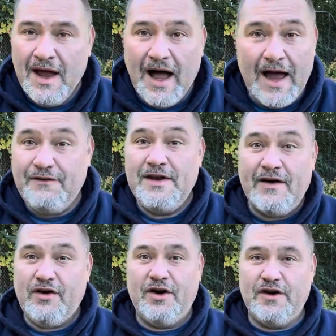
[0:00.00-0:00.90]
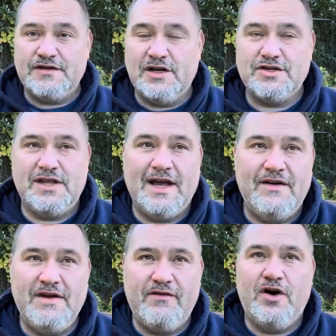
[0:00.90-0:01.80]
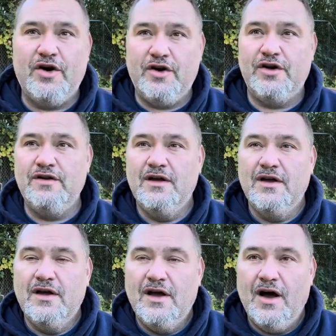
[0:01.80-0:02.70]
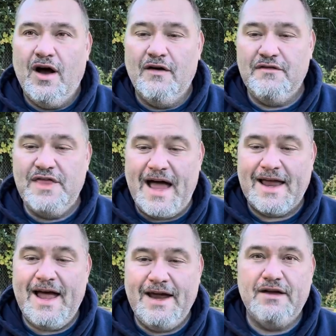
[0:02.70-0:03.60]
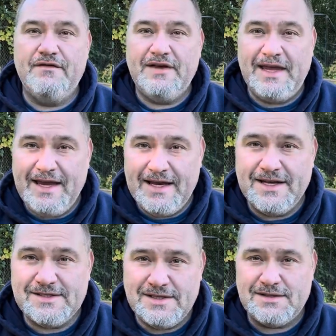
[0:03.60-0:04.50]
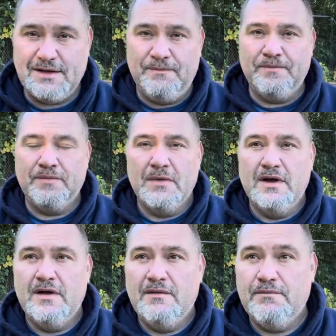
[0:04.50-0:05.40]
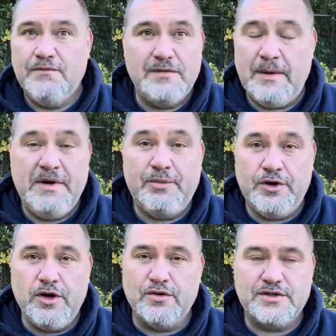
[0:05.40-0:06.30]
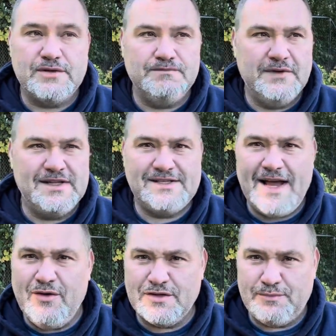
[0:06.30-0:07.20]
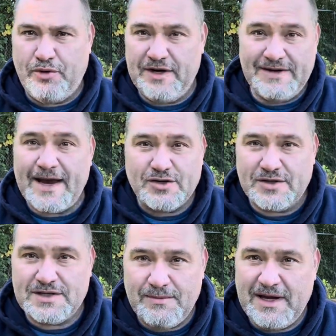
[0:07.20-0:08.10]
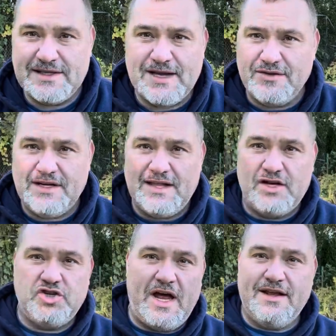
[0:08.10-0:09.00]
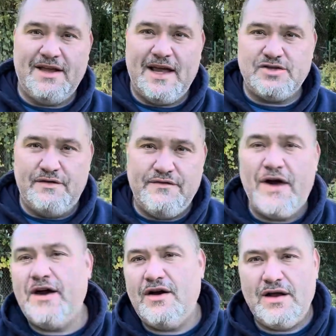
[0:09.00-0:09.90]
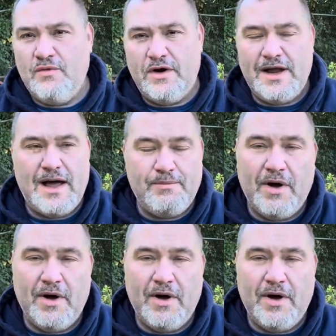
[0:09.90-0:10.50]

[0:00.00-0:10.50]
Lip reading: I've never heard of such a thing. I've never heard of that kind of heating system that people use. It sounds pretty dangerous to me. It sounds like that shed could catch on fire and whatnot,